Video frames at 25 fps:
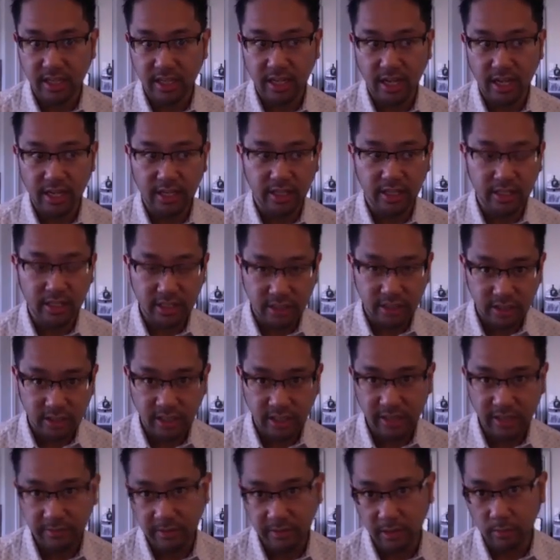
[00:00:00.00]
and then you
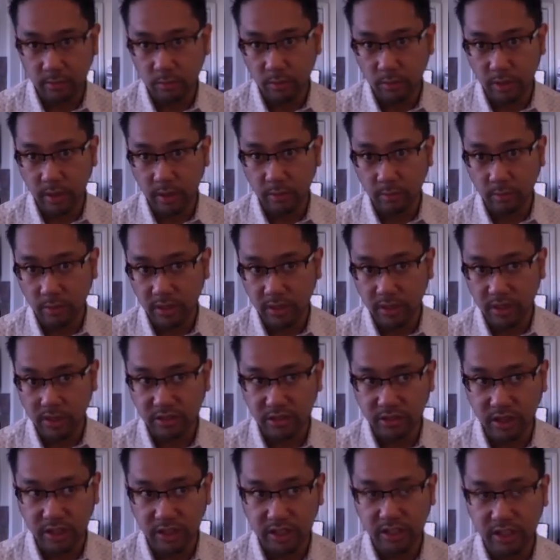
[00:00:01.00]
have that one-on-one
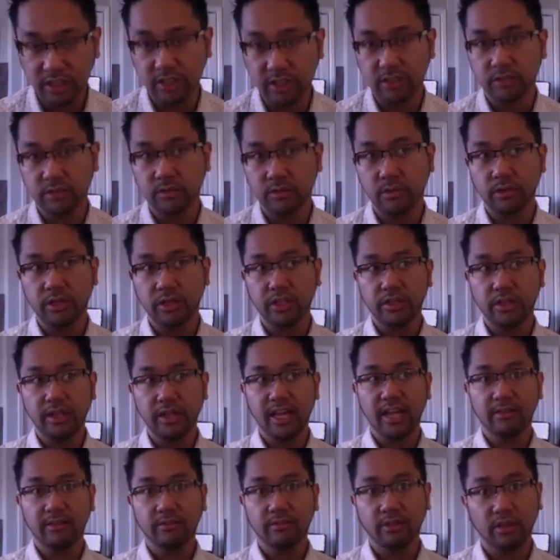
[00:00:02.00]
instruction. Or you
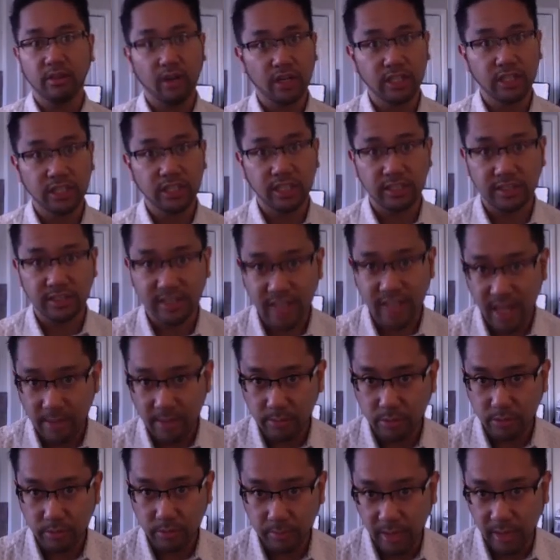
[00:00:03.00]
have the large
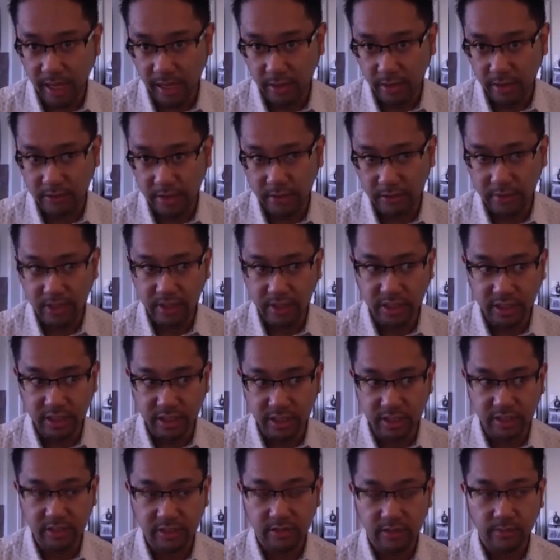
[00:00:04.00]
ensemble model, which
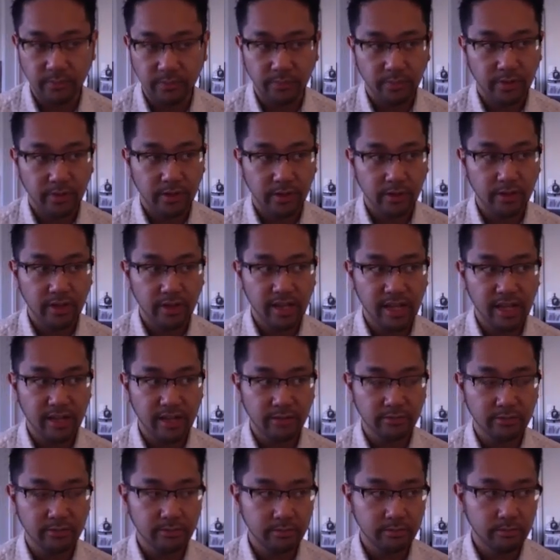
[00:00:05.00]
is you
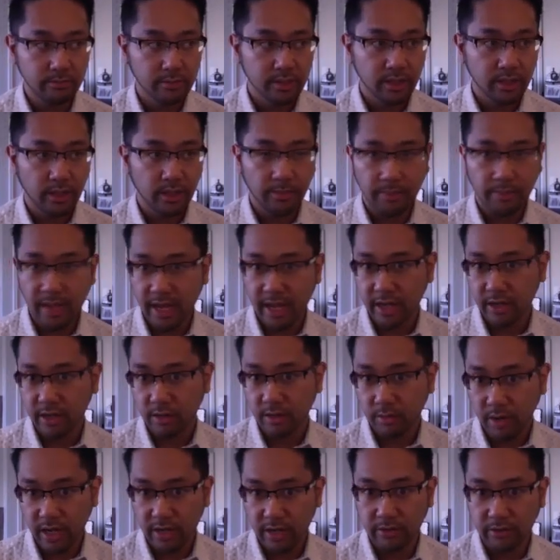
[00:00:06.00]
have a band, a
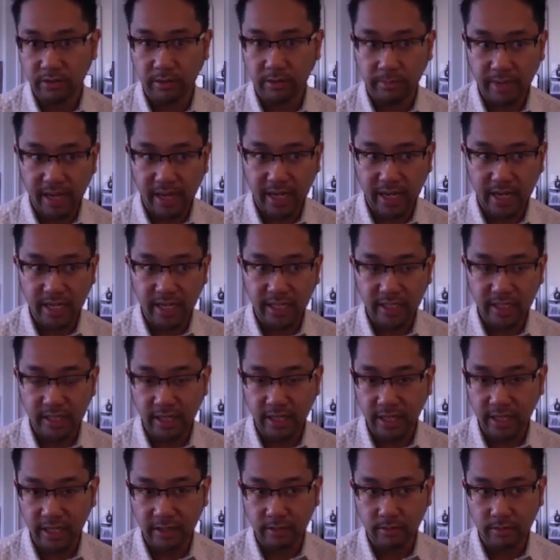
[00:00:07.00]
choir, or a band,
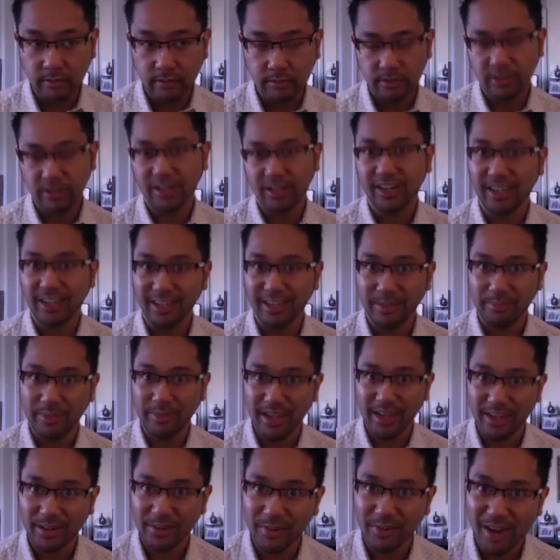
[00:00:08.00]

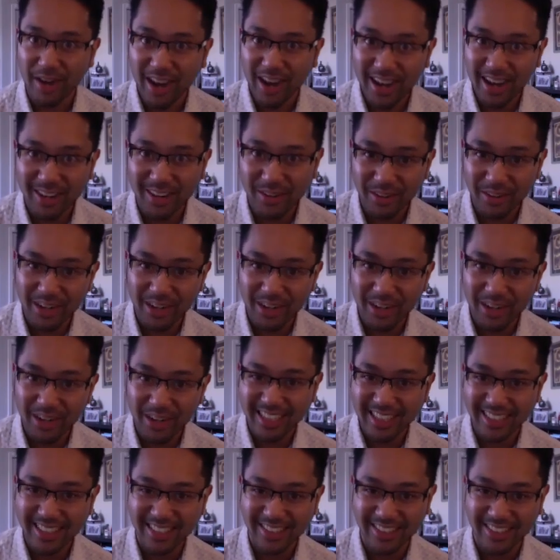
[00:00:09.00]
a choir, or an
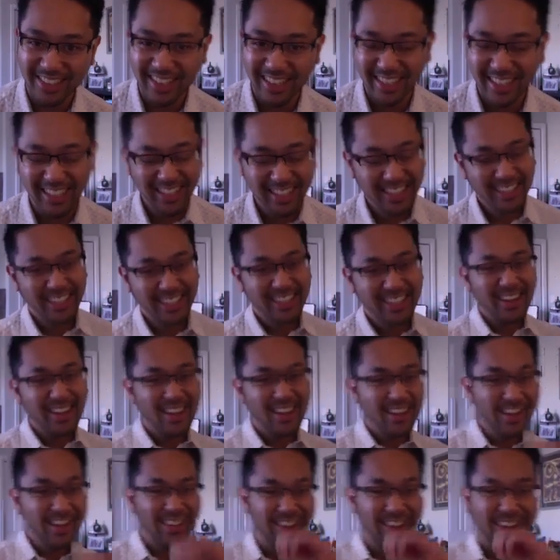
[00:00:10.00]
orchestra.
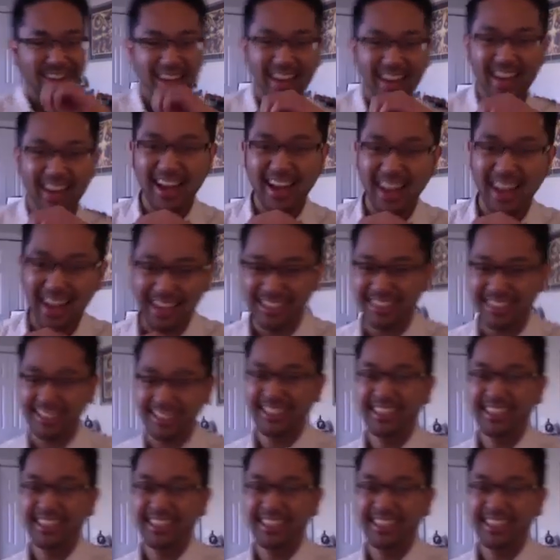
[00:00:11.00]
Oh gosh.